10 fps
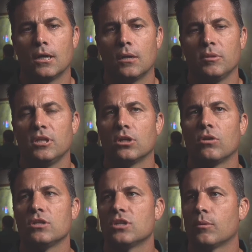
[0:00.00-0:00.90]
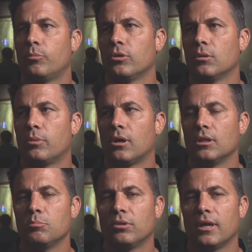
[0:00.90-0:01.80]
And did a great job of putting the
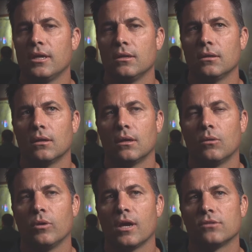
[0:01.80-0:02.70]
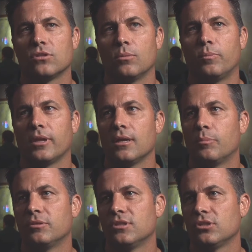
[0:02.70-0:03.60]
ball in play. We asked her to play a
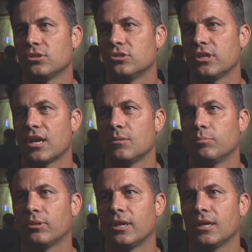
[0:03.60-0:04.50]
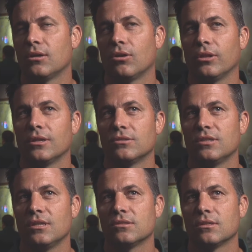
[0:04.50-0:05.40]
position she hadn't played early in the
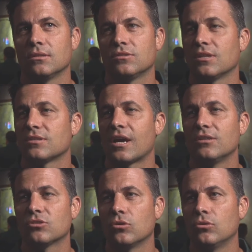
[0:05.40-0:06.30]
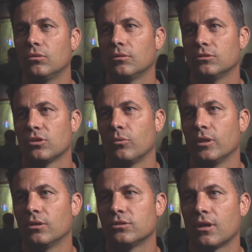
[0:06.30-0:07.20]
season since high school, so we
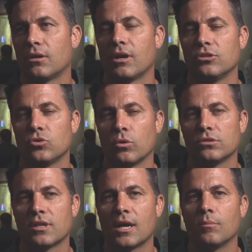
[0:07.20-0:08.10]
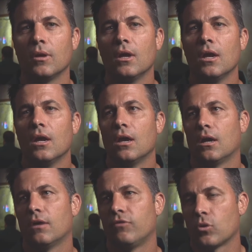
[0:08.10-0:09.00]
looked at her at shortstop
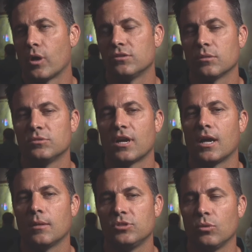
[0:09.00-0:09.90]
for quite some time.